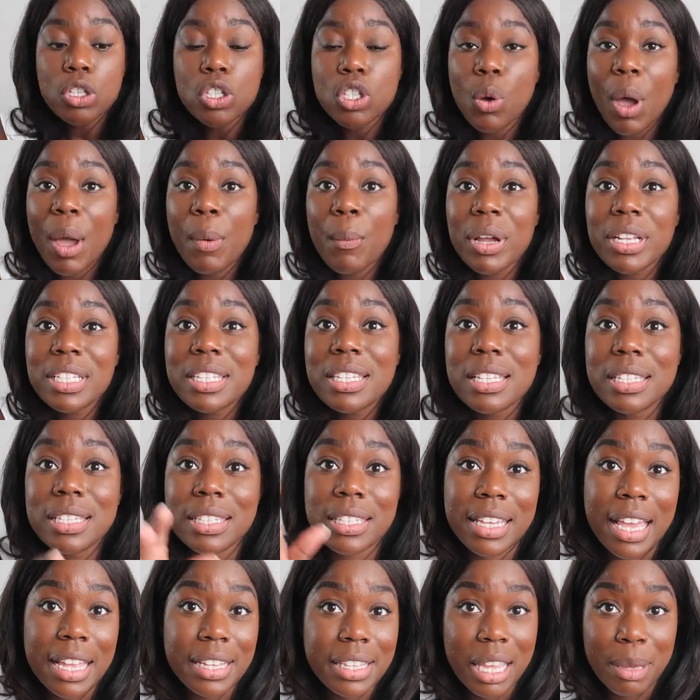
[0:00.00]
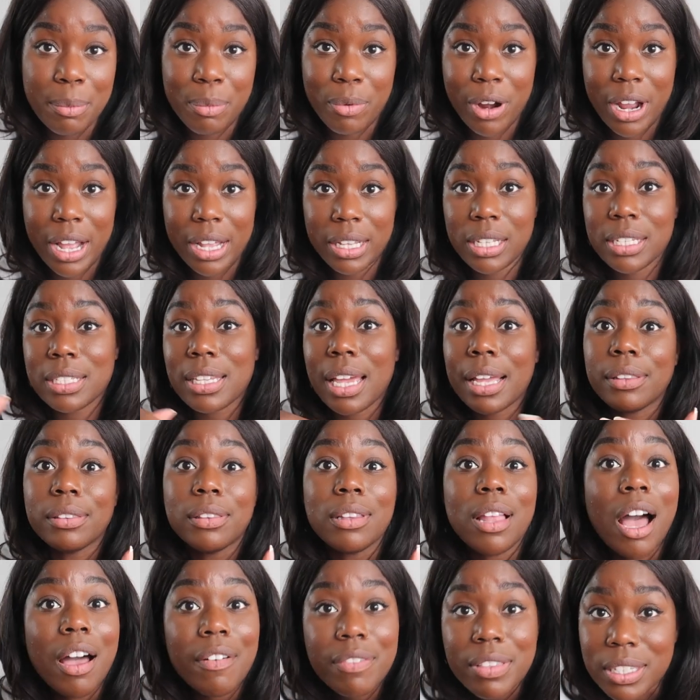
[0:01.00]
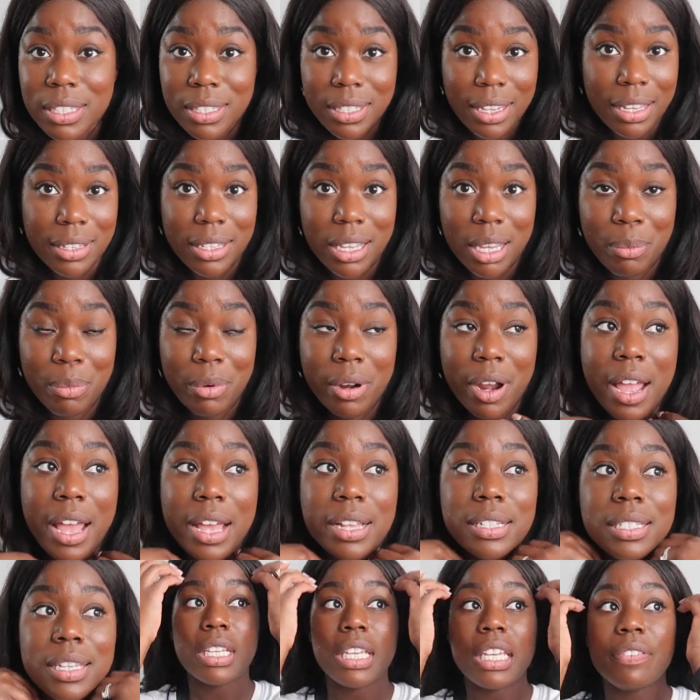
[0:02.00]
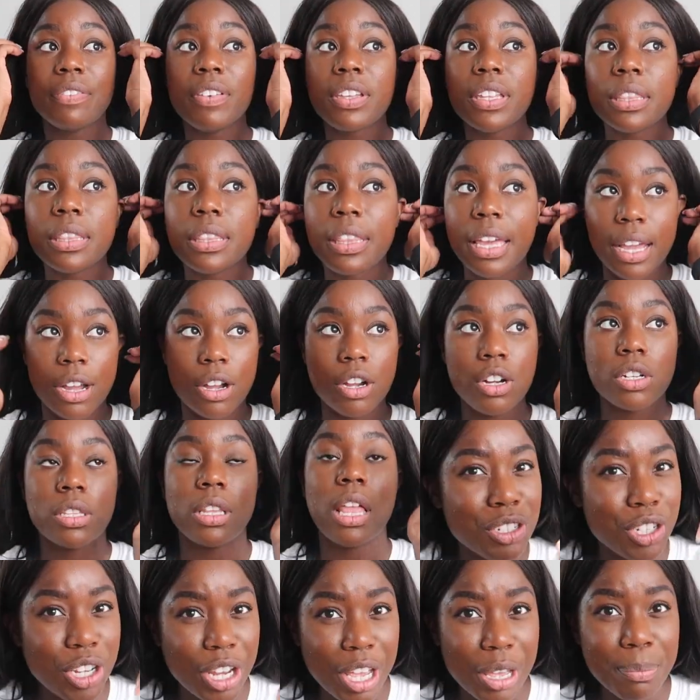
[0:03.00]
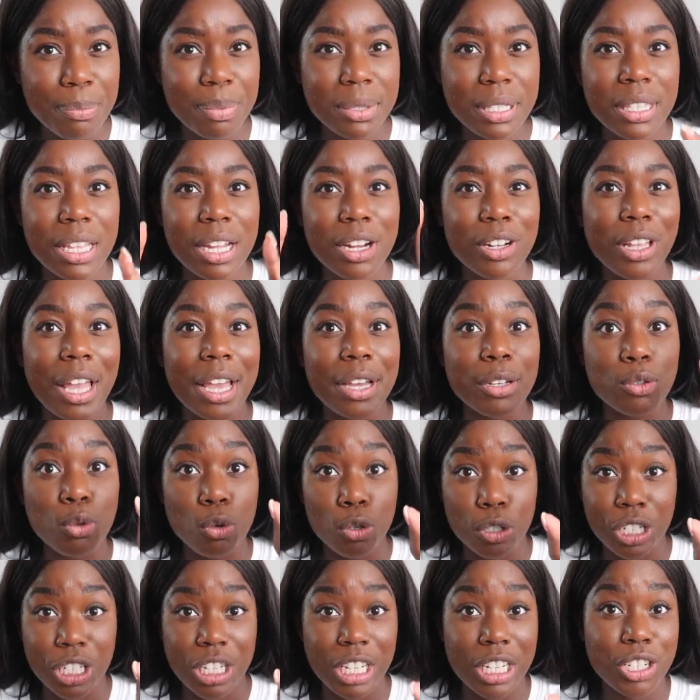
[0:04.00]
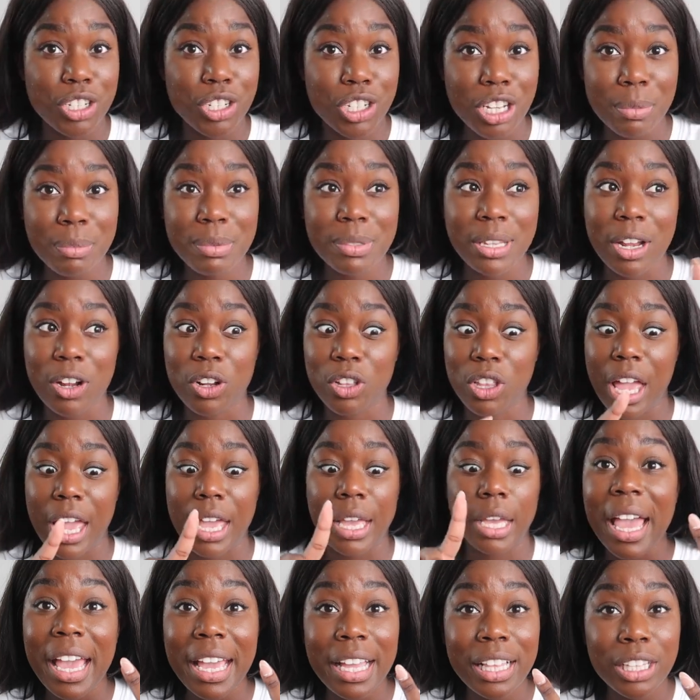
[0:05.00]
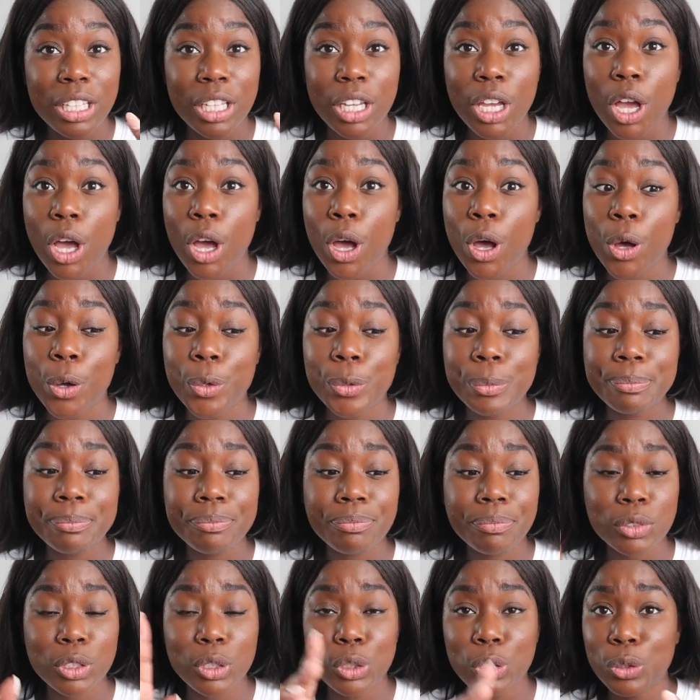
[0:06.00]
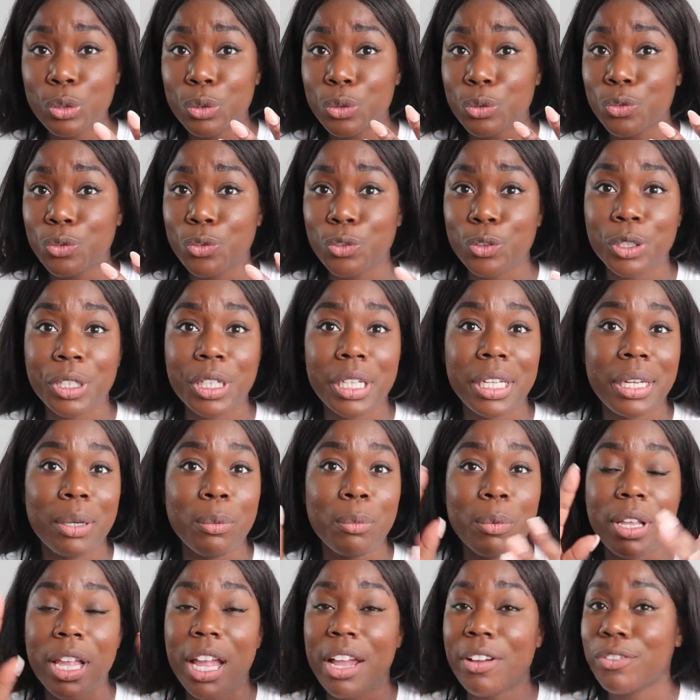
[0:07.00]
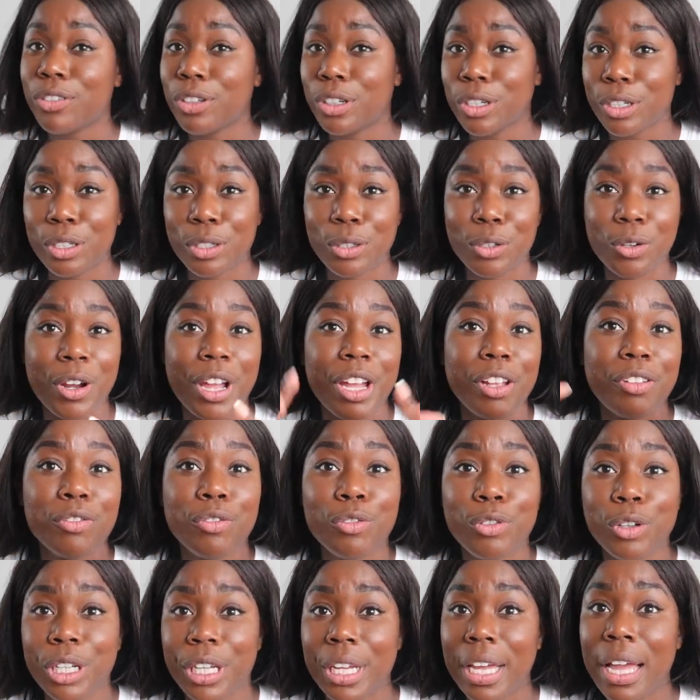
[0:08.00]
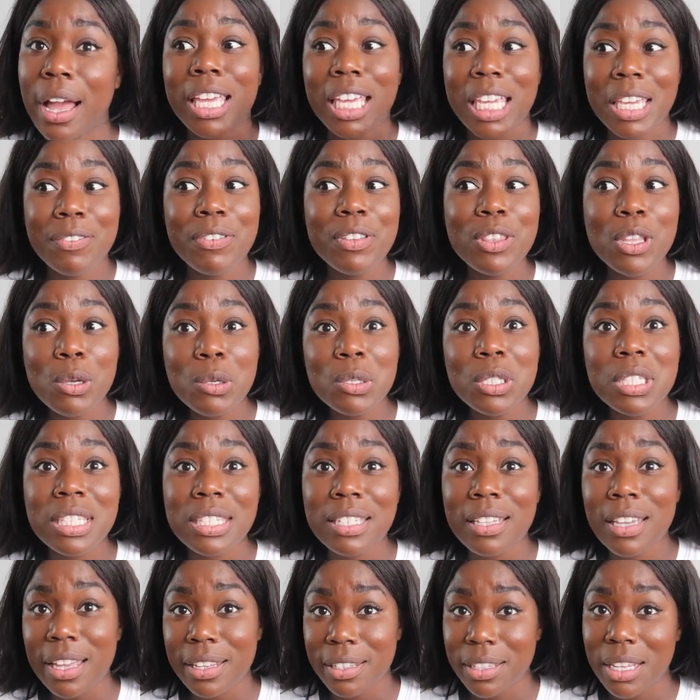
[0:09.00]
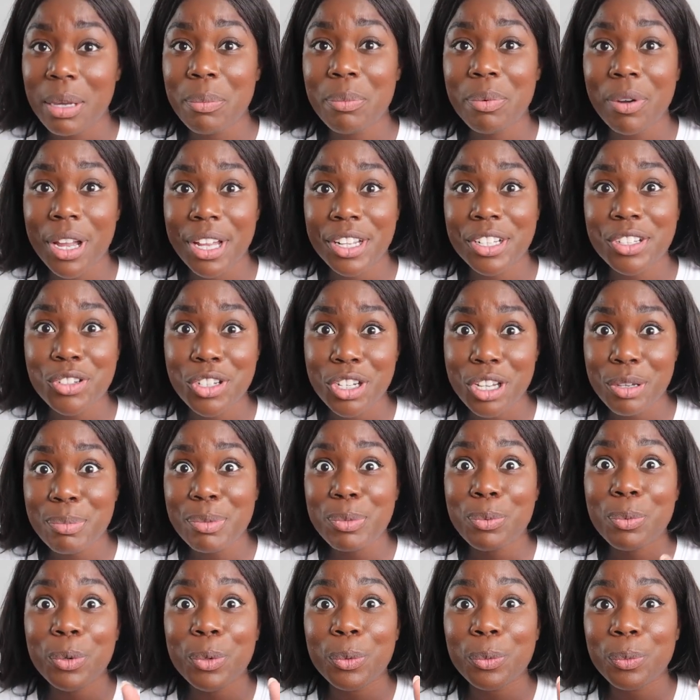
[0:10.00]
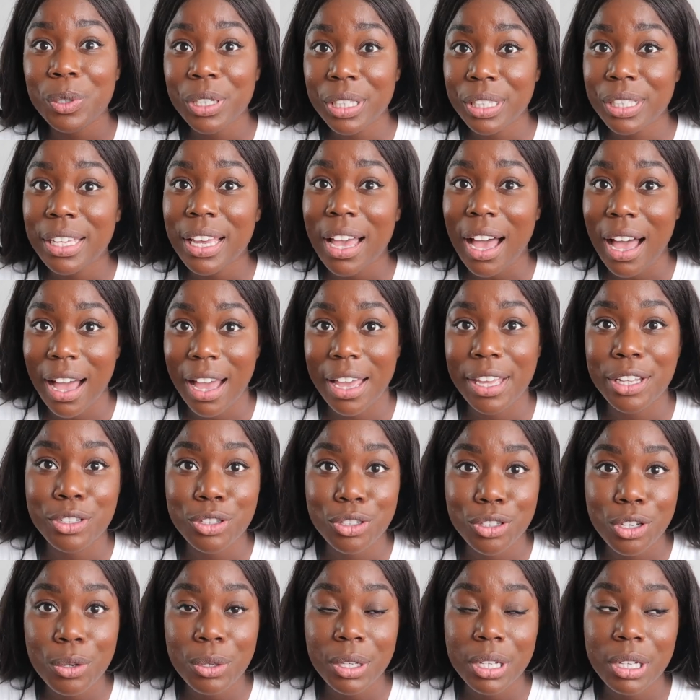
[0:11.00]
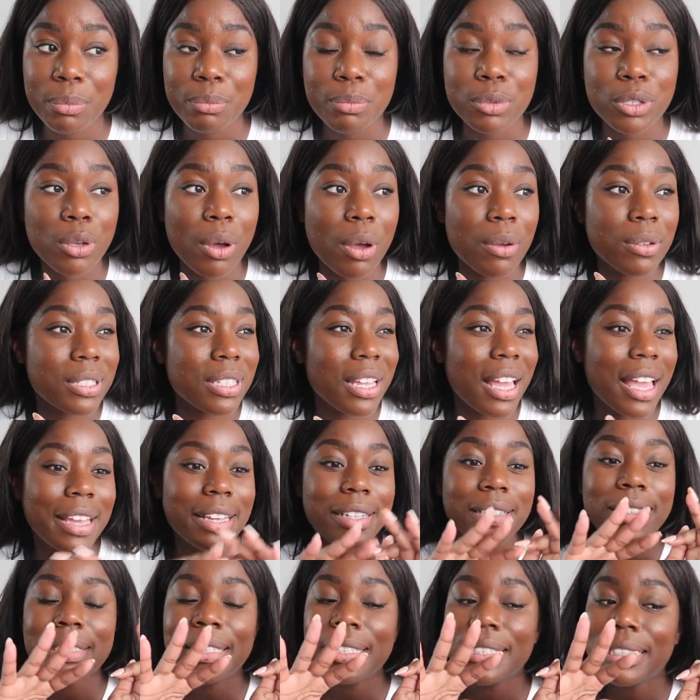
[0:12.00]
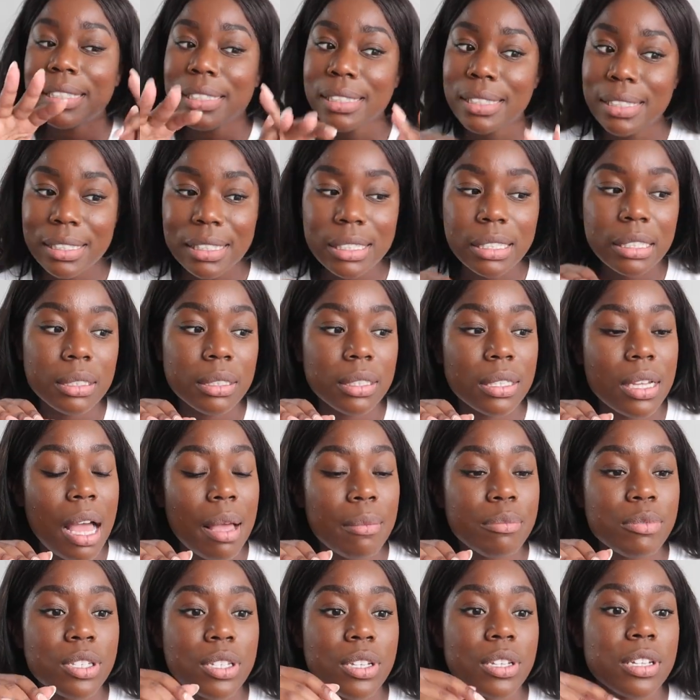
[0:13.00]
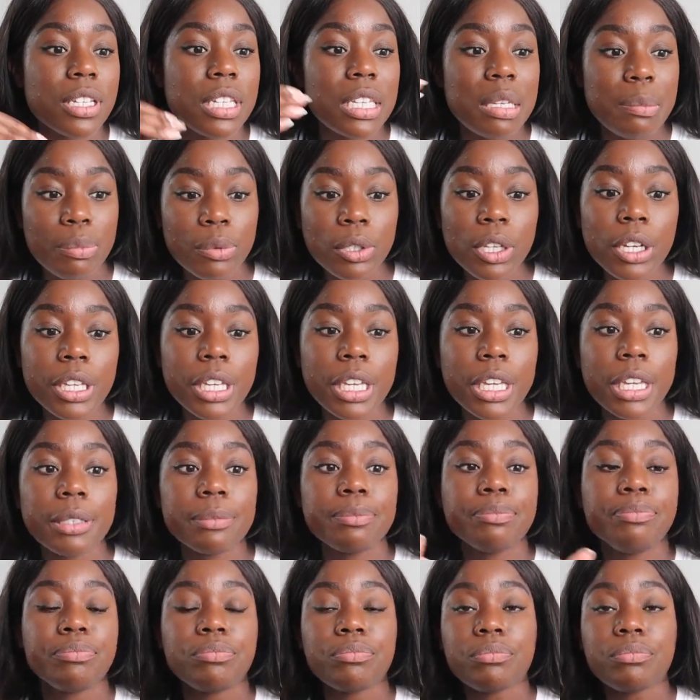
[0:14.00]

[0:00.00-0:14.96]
So I went to the CFA brand because I love the CFA brand. Even their chips, they're like tortilla chips that are like paleo, gluten-free, whatever, grain-free. Even those CFA brand chips were really high in sodium. So I was like, I'm just gonna keep looking.